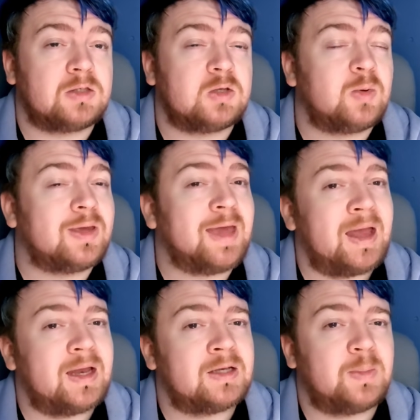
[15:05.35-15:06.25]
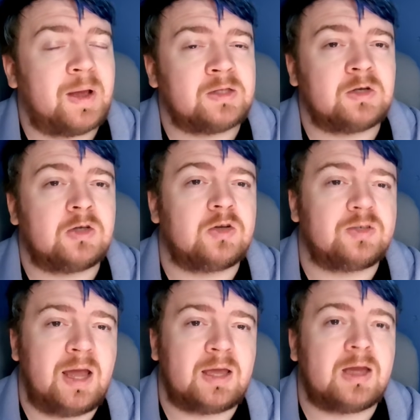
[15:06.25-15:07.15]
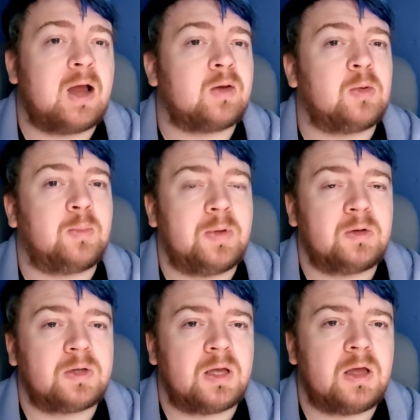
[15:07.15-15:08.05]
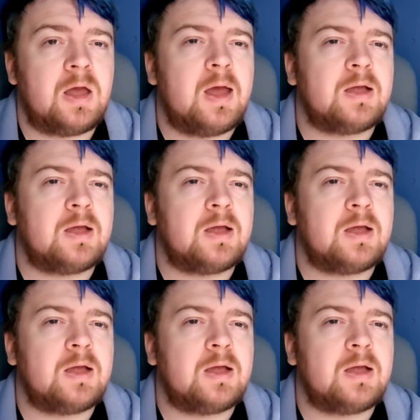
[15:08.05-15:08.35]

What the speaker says: So again, it depends on your deck and how you build it